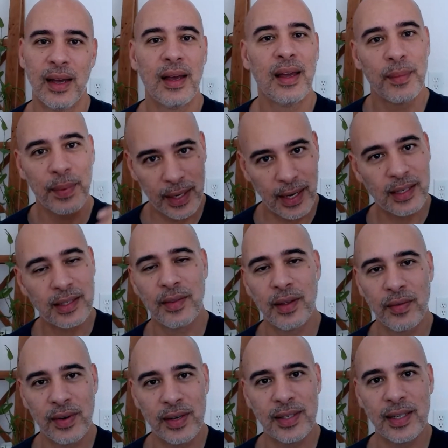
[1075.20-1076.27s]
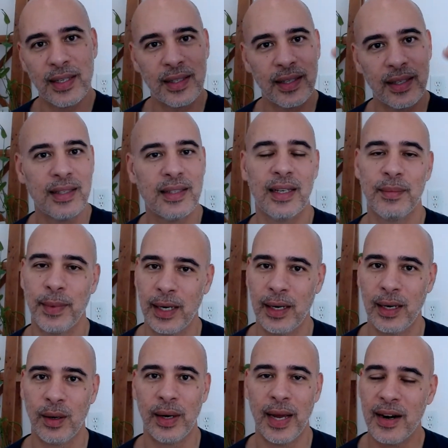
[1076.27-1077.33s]
because of the resistance and my
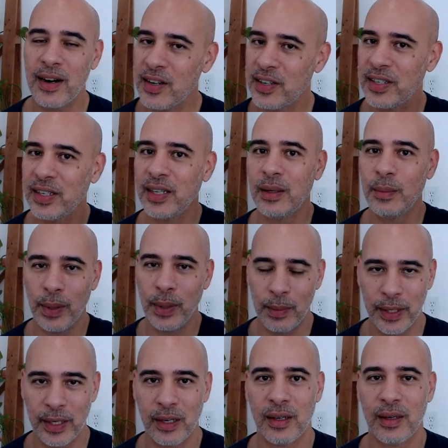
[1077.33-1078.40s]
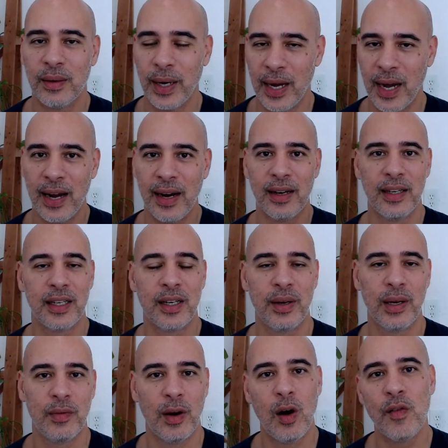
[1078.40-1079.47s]
lower energy, my higher degree of
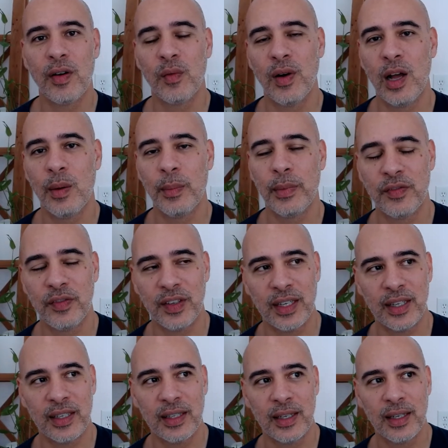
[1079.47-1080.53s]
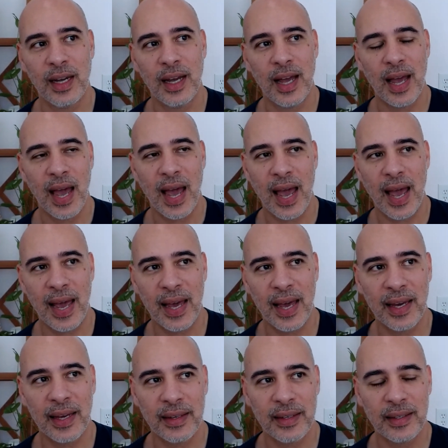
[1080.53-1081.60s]
overwhelm and fear.
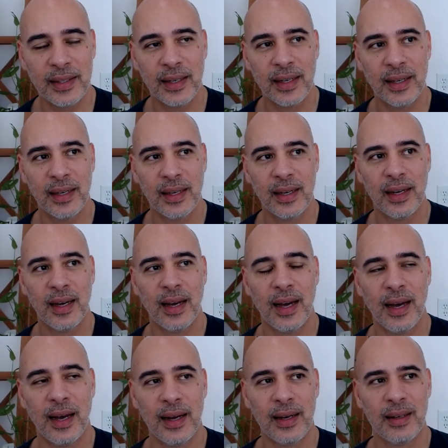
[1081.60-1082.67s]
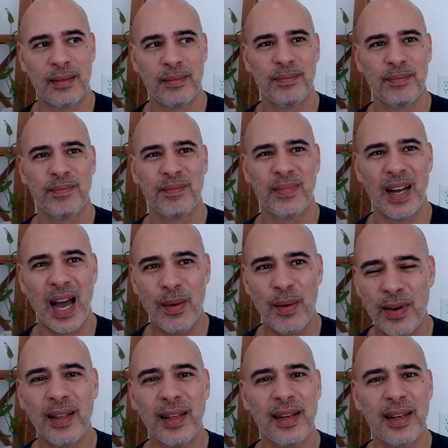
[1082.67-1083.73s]
And I'm
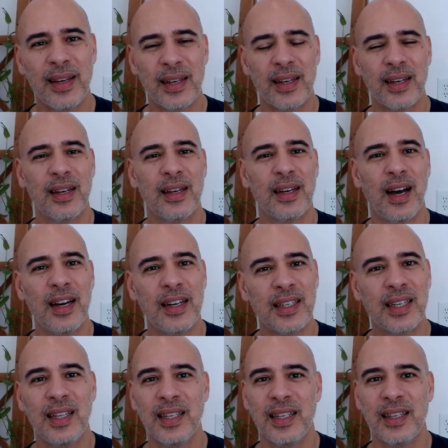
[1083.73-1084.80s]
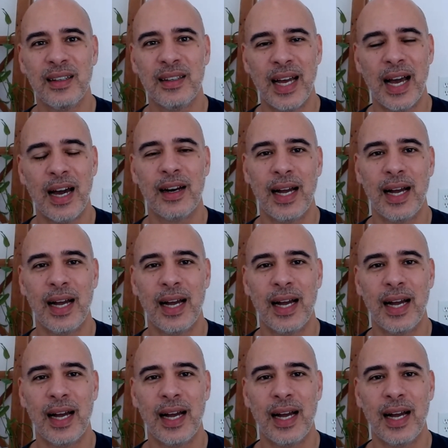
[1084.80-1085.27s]
really unclear on how to